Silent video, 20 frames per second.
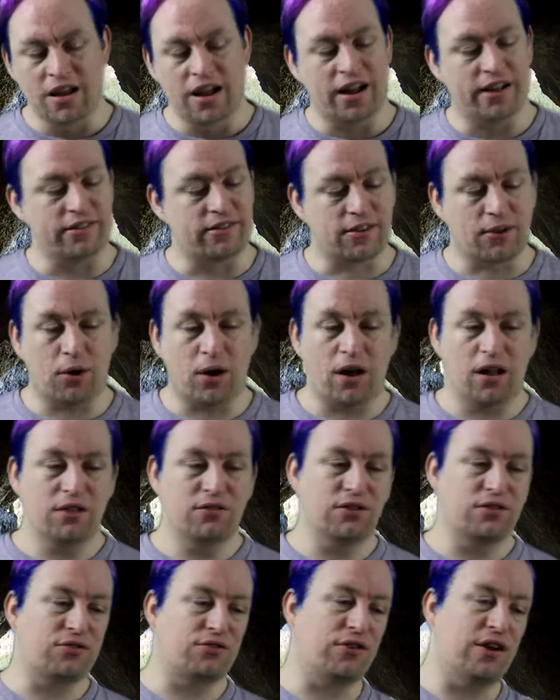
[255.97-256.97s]
And so all of
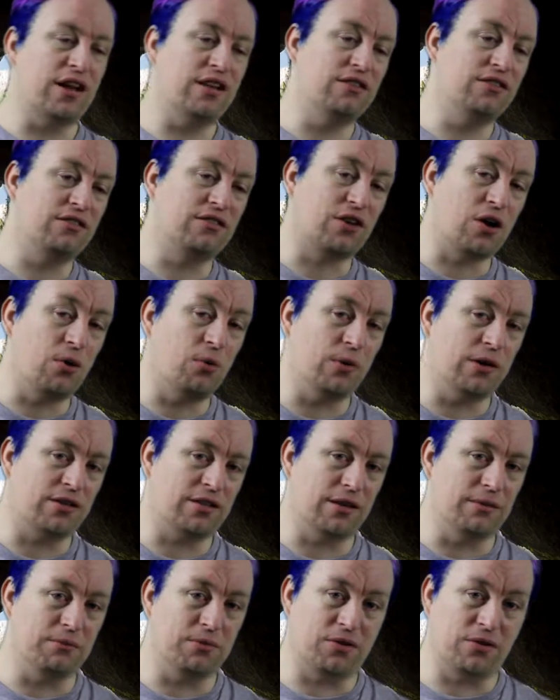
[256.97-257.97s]
his friends go with
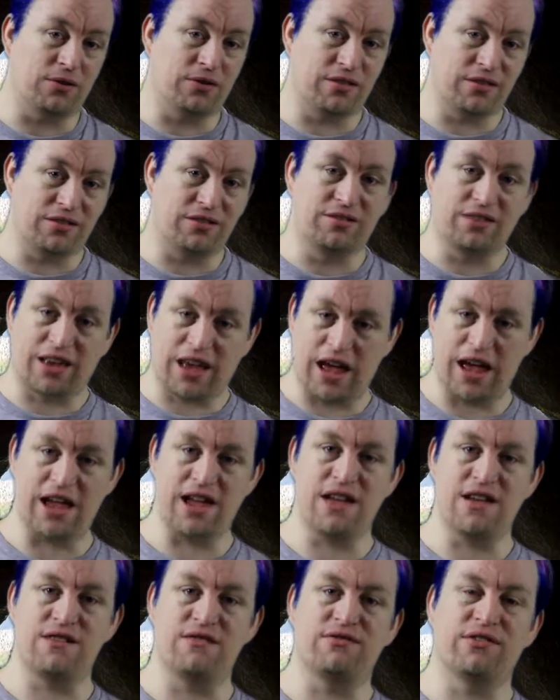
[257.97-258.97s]
him to this
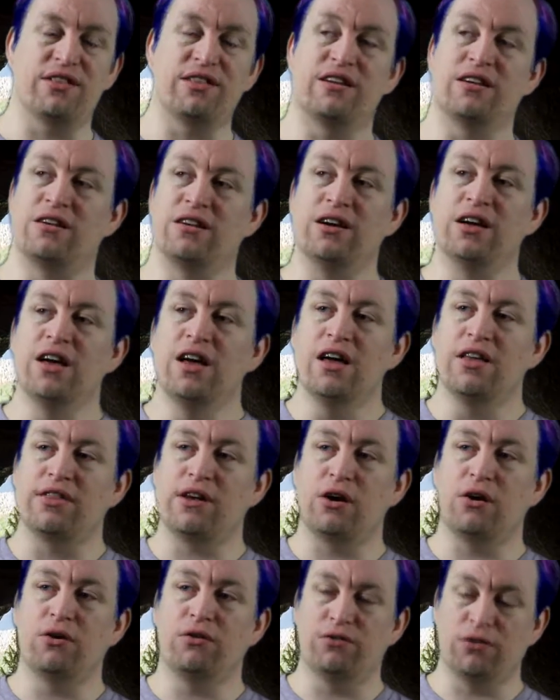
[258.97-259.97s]
cave, and
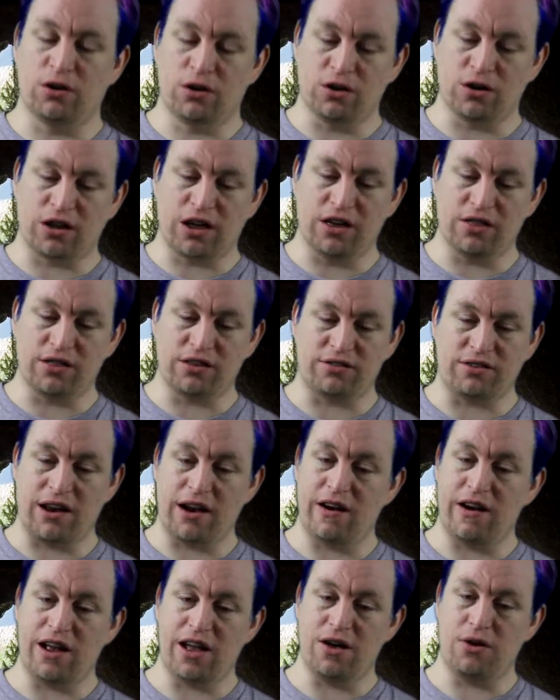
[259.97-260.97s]
they're overlooking this
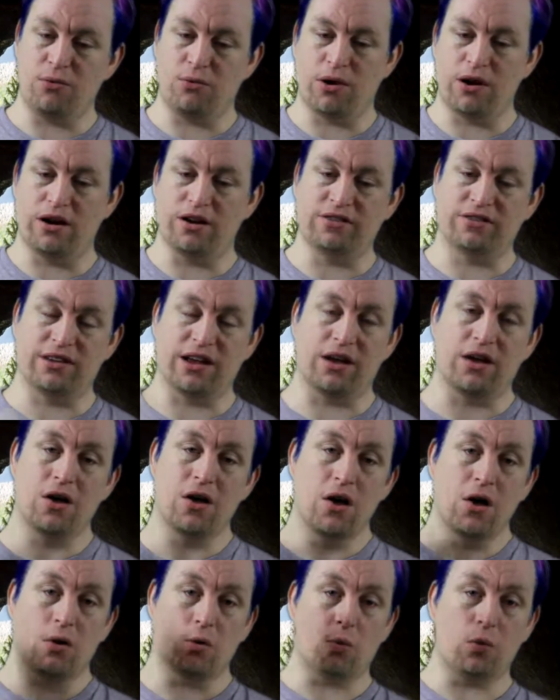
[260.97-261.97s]
area where it's like
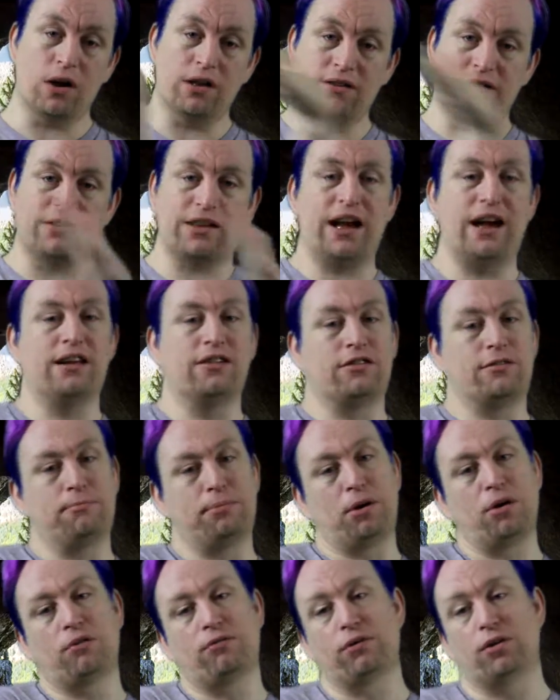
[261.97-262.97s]
one side is a
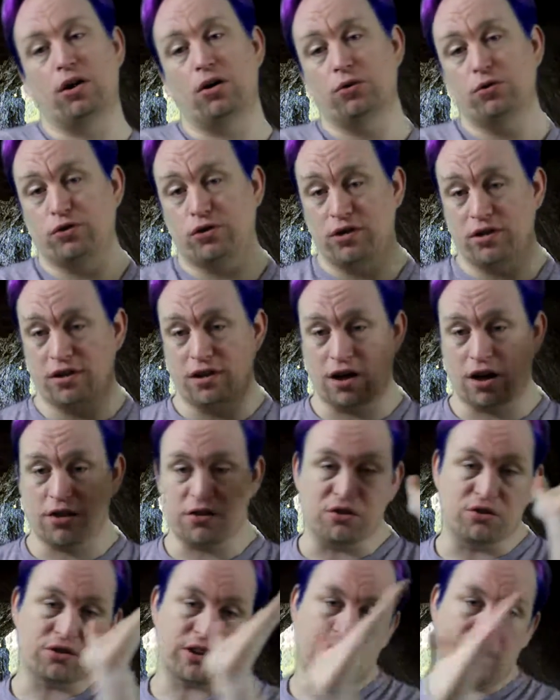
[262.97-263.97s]
beautiful ocean, the
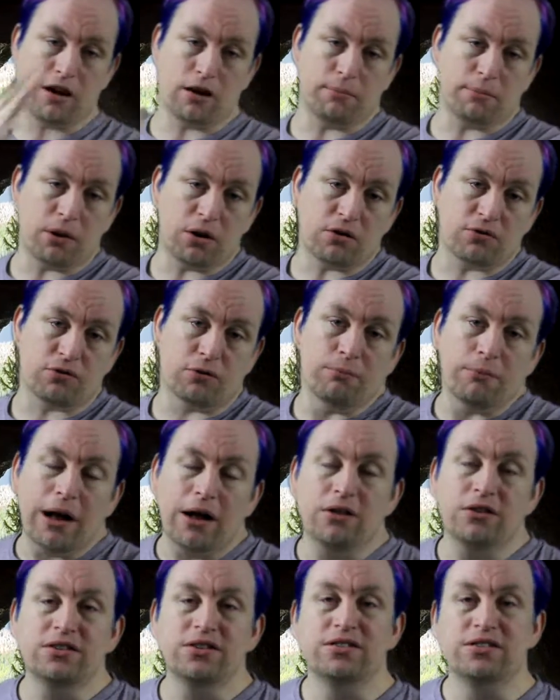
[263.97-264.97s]
other side are beautiful
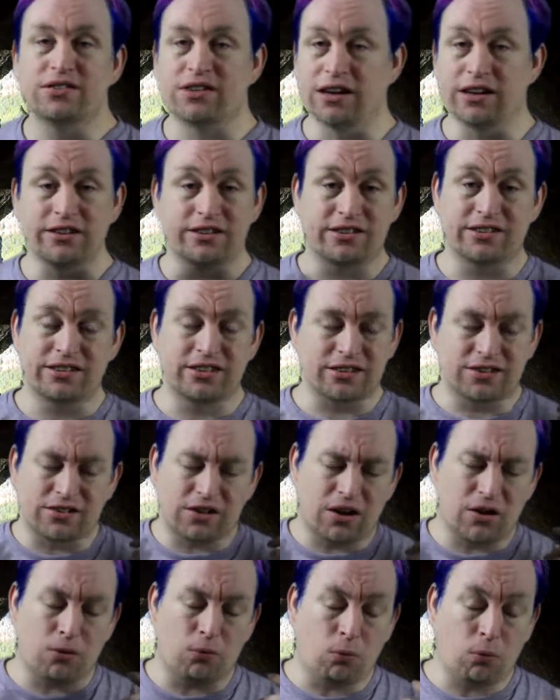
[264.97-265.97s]
mountains, and it's just
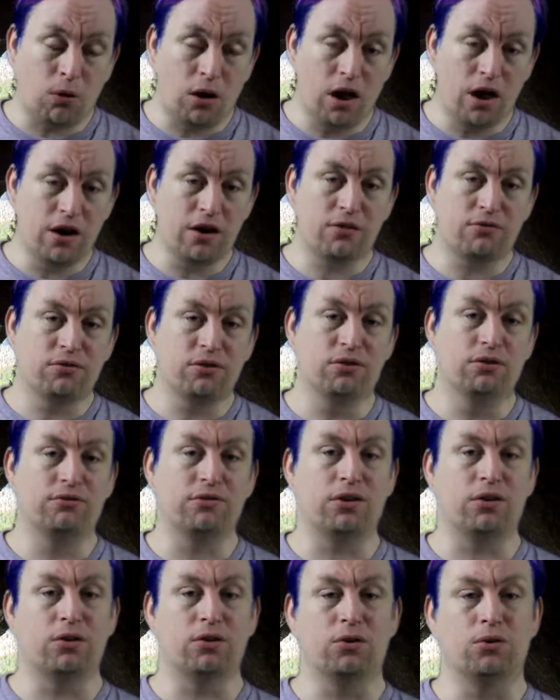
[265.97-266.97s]
a wonderful
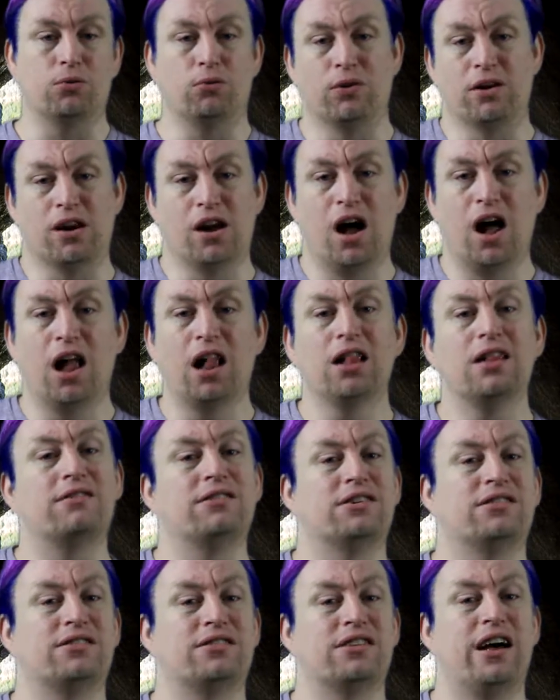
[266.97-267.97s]
view when all of
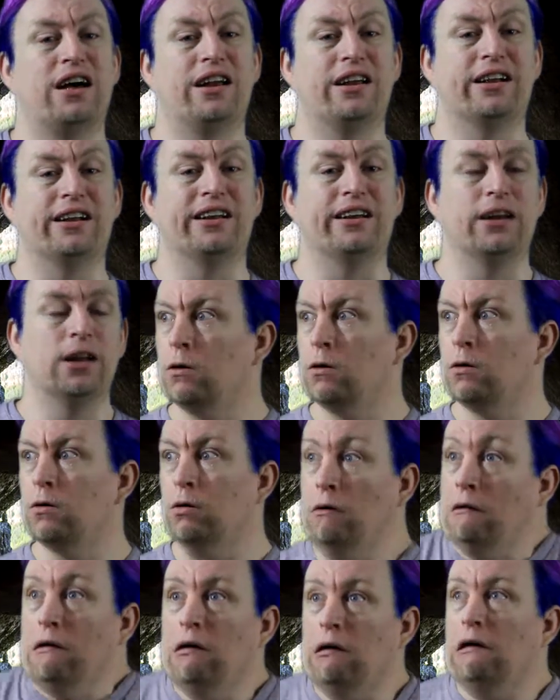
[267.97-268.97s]
a sudden,
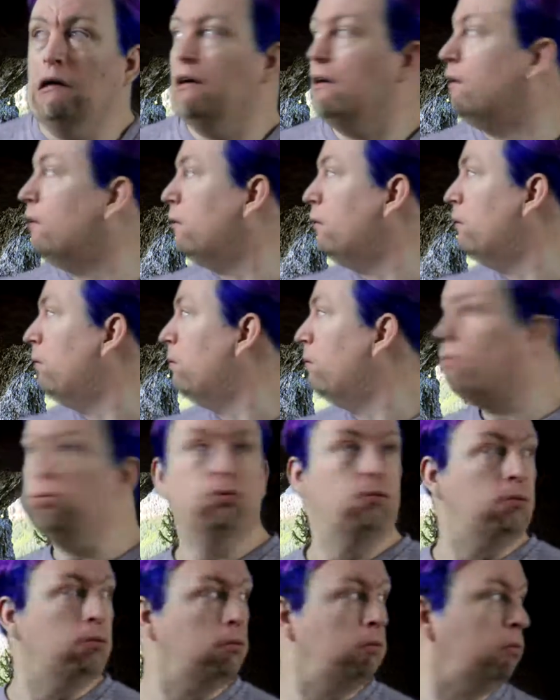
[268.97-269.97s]
"Excuse me a
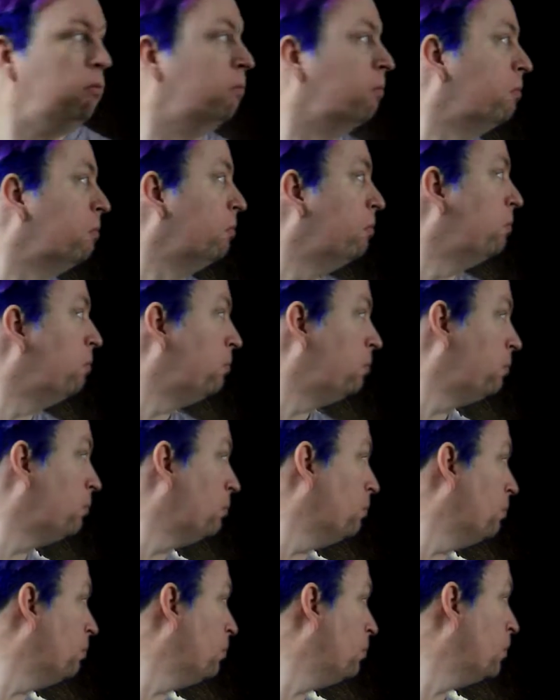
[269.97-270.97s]
moment, what are
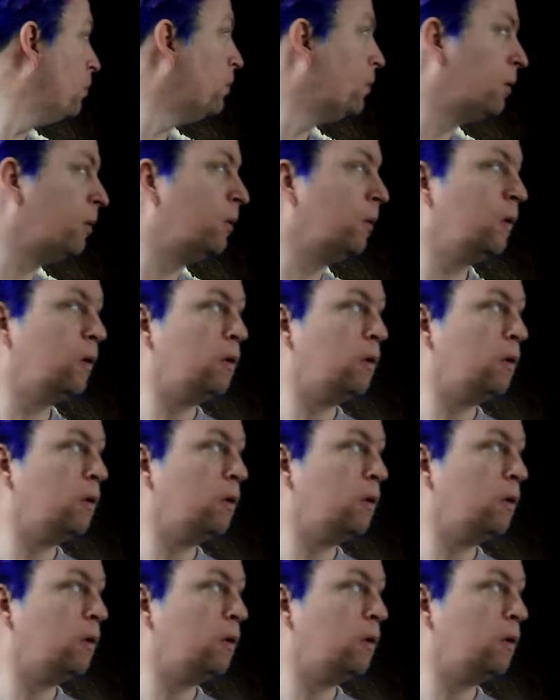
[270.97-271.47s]
you doing in my